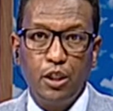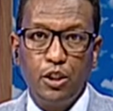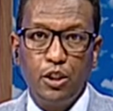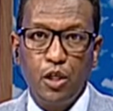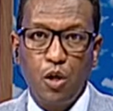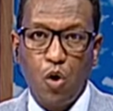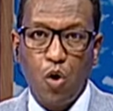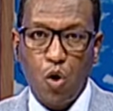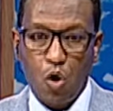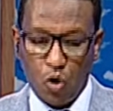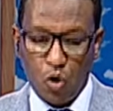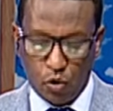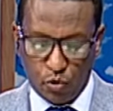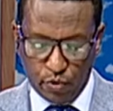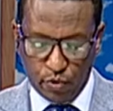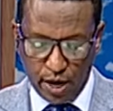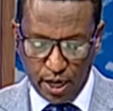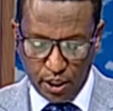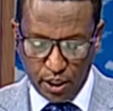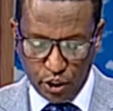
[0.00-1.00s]
the whole
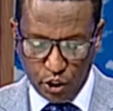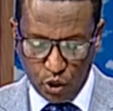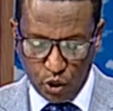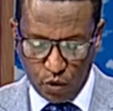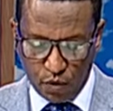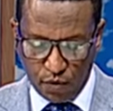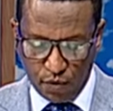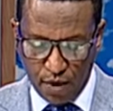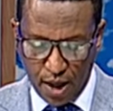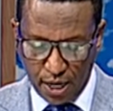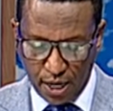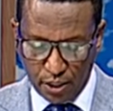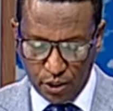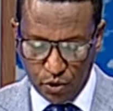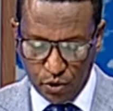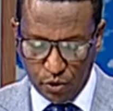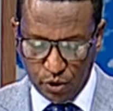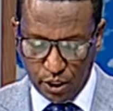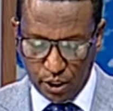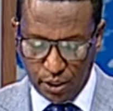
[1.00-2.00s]
range of
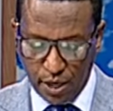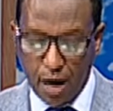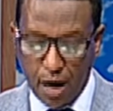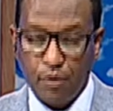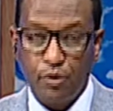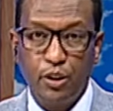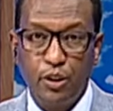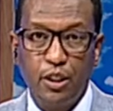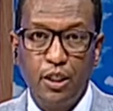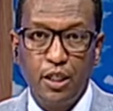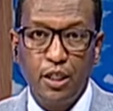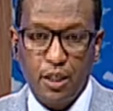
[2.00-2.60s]
facts on the ground